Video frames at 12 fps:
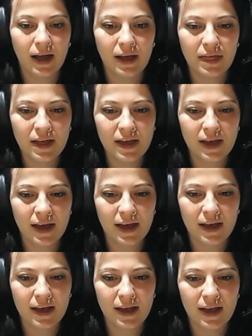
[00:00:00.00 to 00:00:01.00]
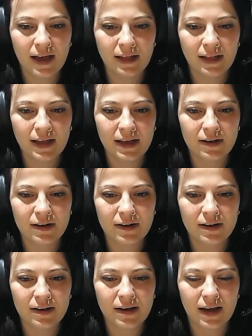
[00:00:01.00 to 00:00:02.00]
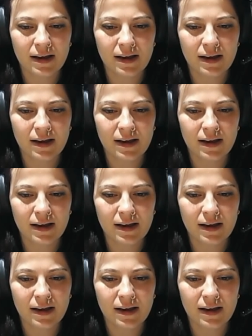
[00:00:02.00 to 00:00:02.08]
I think Elliot Cook